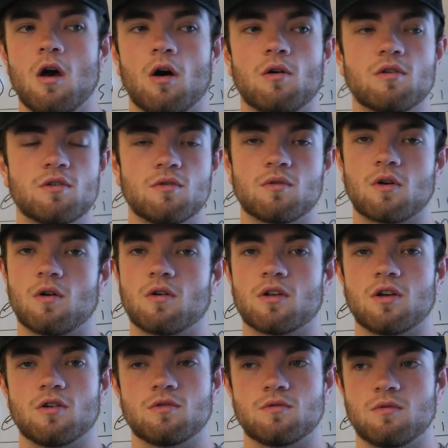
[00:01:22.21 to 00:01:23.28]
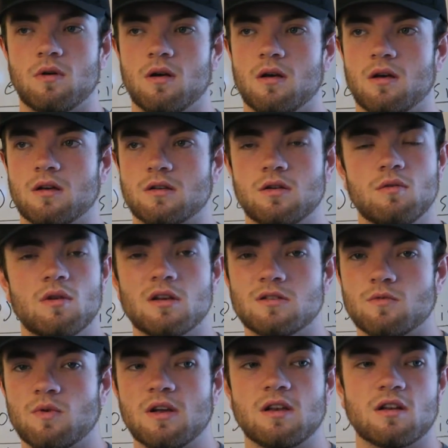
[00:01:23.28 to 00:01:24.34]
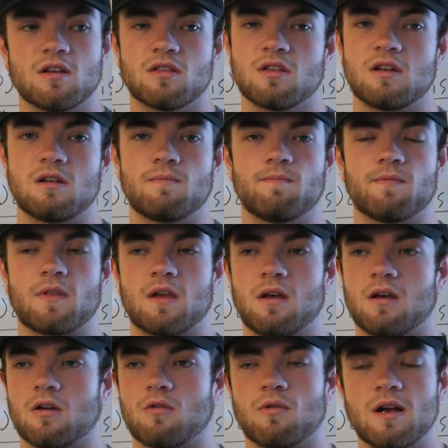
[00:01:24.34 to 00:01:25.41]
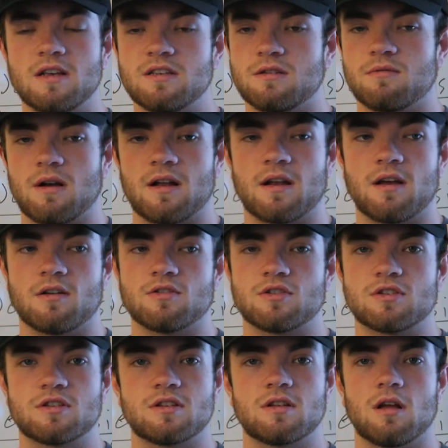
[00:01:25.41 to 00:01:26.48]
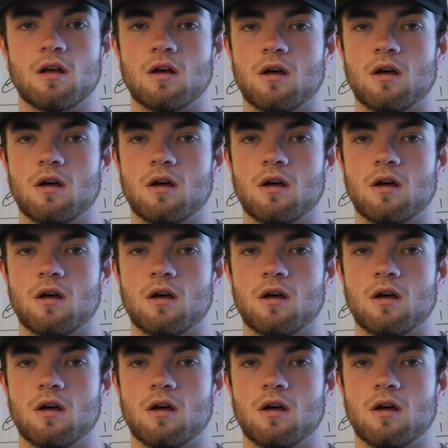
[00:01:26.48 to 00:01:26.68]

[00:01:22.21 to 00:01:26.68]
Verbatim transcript: Only doing cardio uh, two days a week, nothing uh, crazy right now, just